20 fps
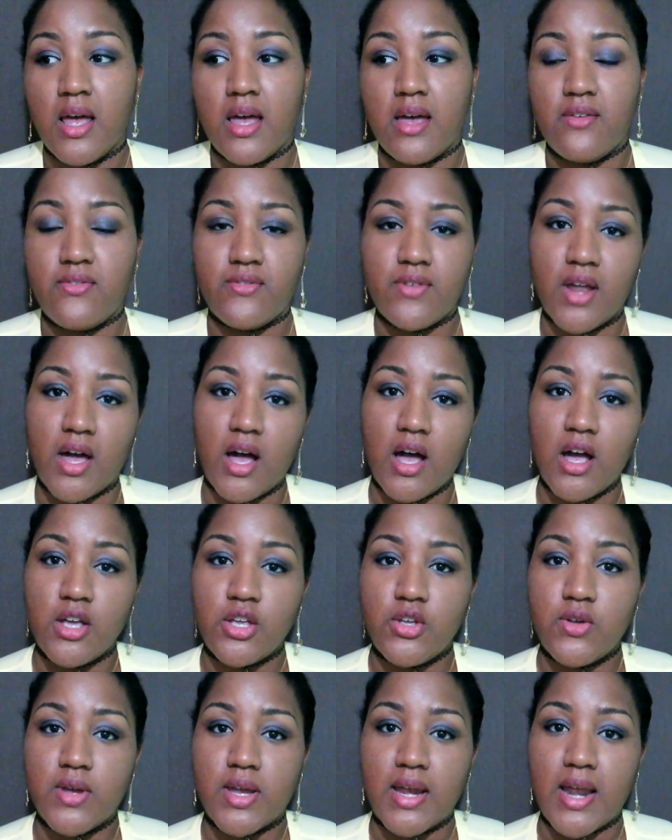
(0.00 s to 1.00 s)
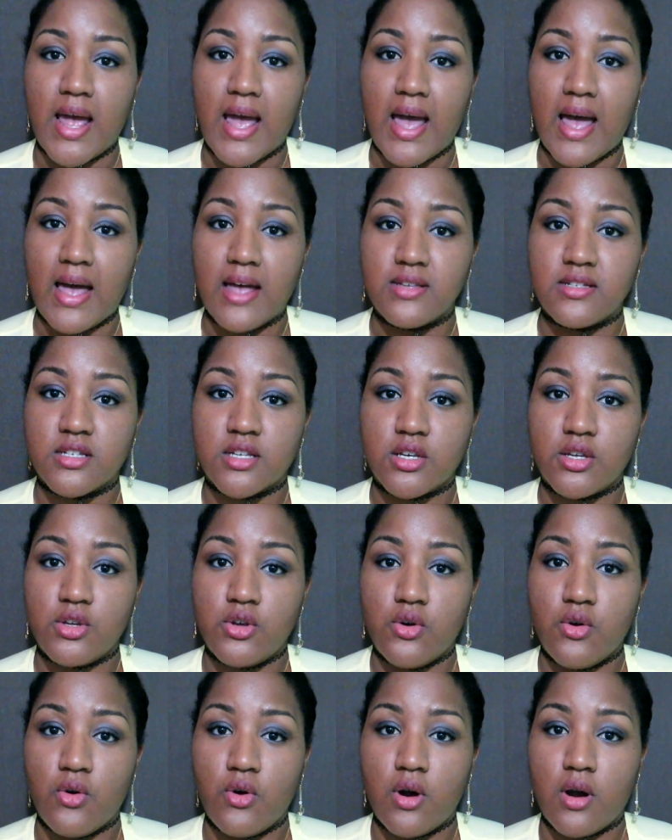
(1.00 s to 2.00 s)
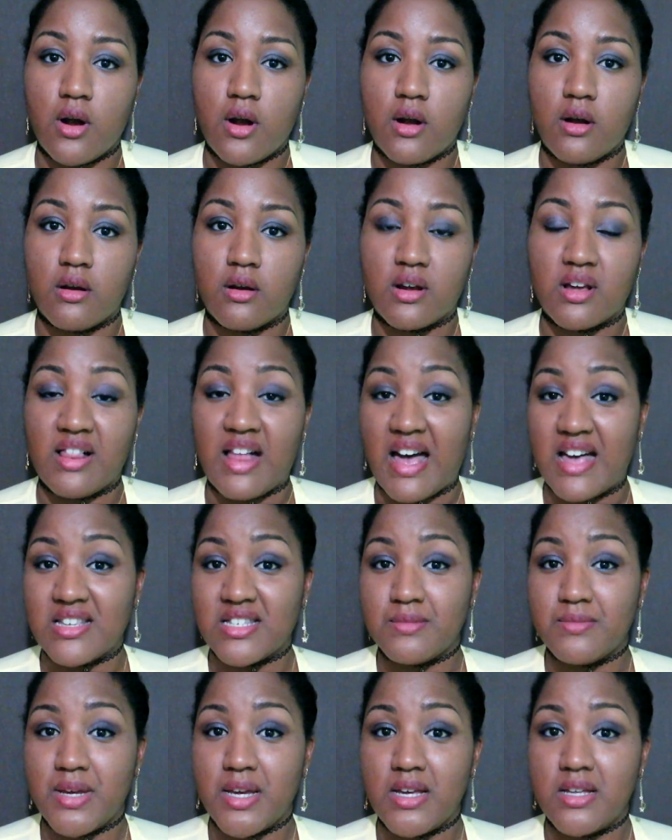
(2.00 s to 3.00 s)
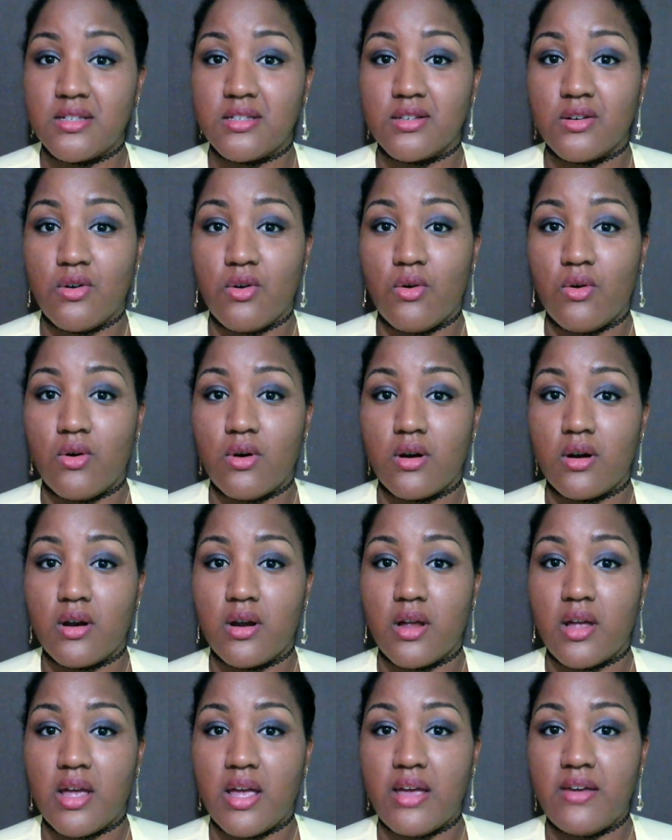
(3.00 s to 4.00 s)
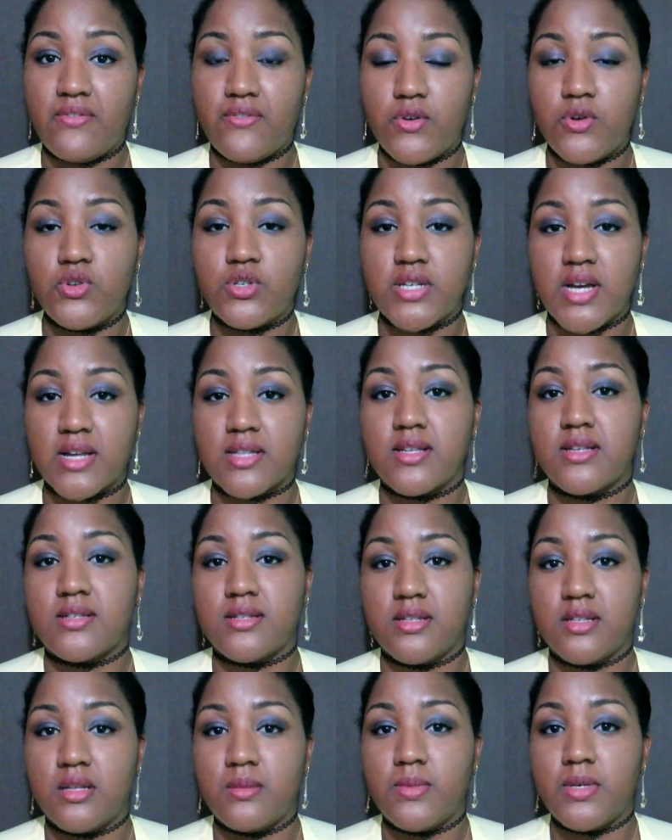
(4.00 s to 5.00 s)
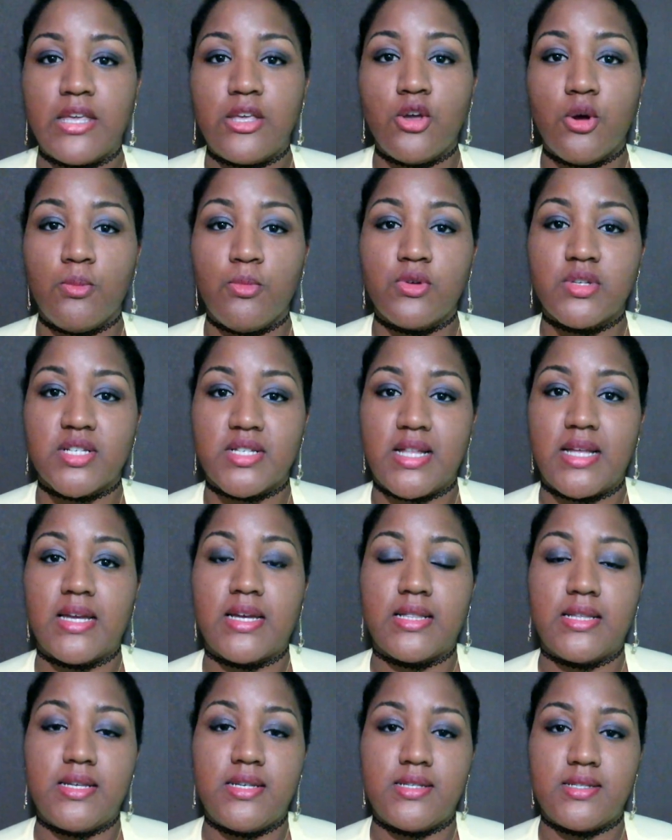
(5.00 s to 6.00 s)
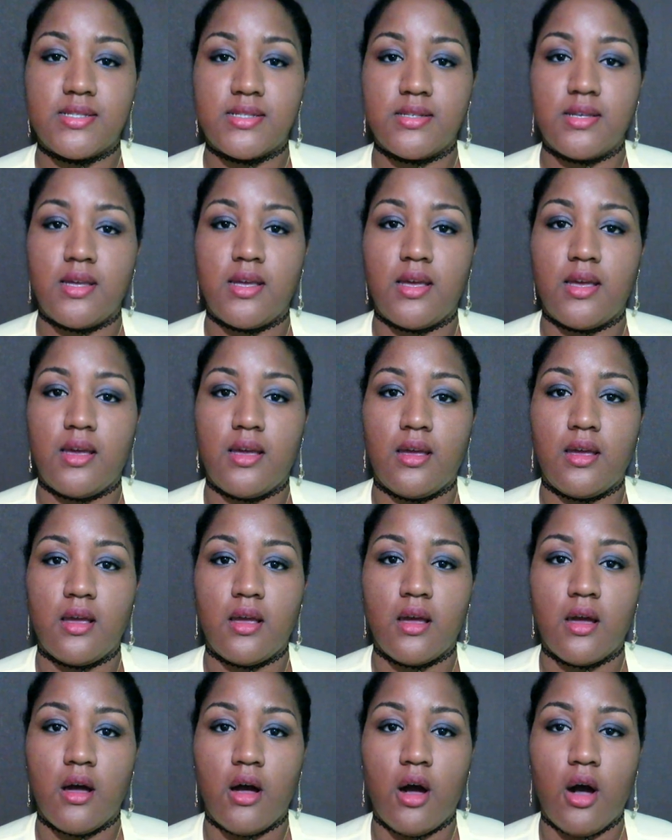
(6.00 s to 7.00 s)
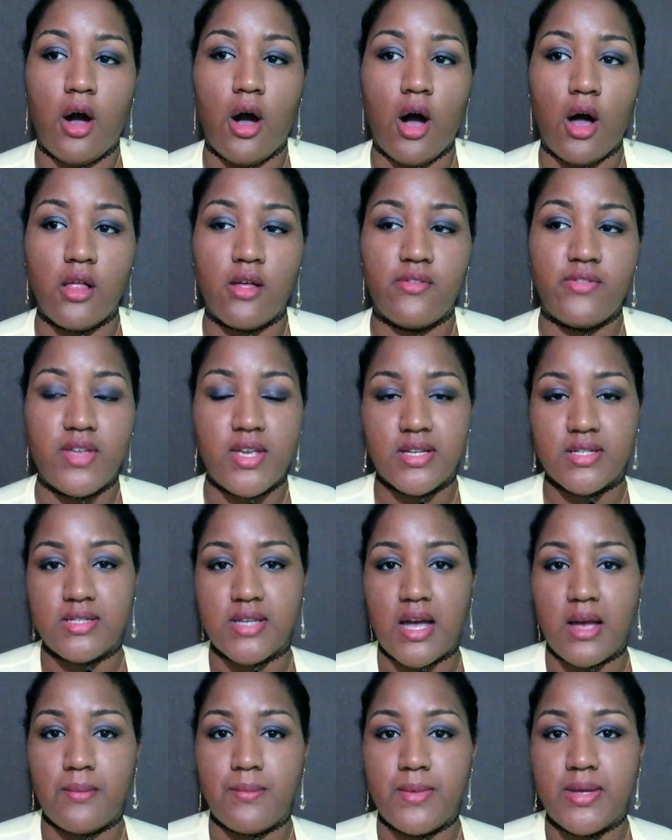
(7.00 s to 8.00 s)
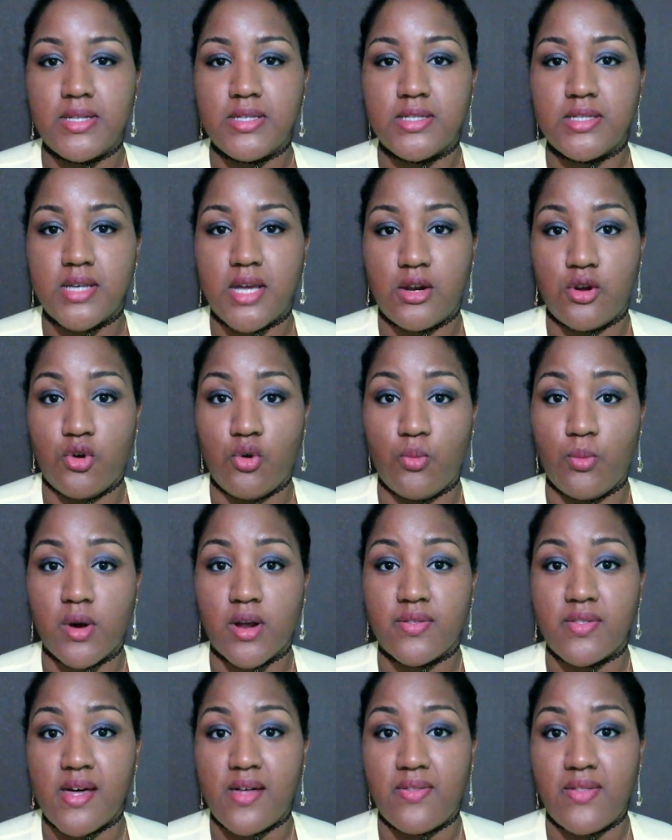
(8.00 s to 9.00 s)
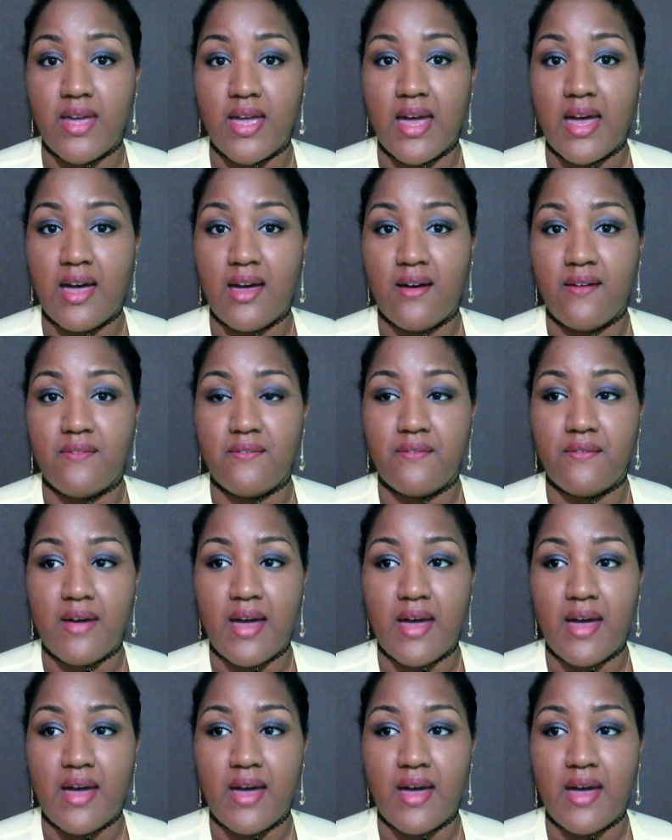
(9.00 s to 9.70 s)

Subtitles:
If not, you can ask your classmates, or if you check the syllabus, you'll most likely see all of the assignments and homework that they have